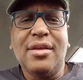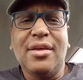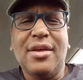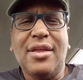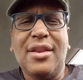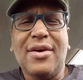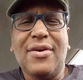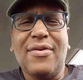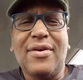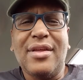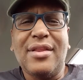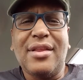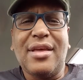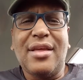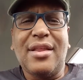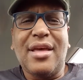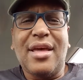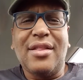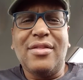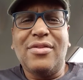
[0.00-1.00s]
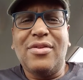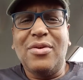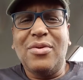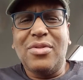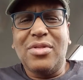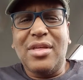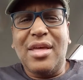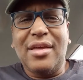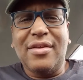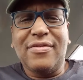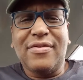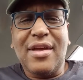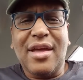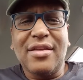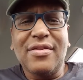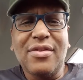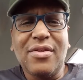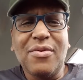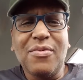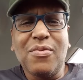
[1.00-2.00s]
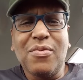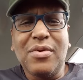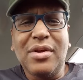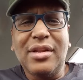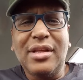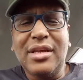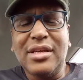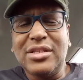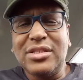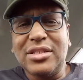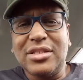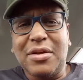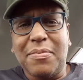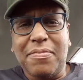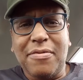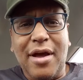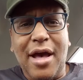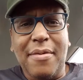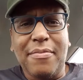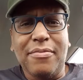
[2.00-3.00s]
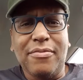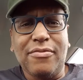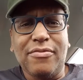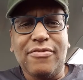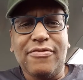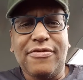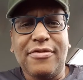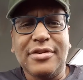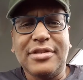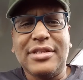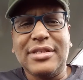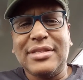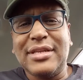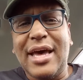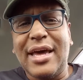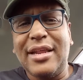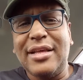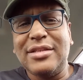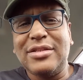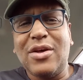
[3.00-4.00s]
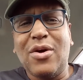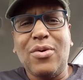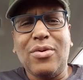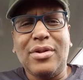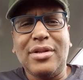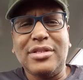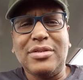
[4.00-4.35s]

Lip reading: and do things that really is just a problem for society as a whole.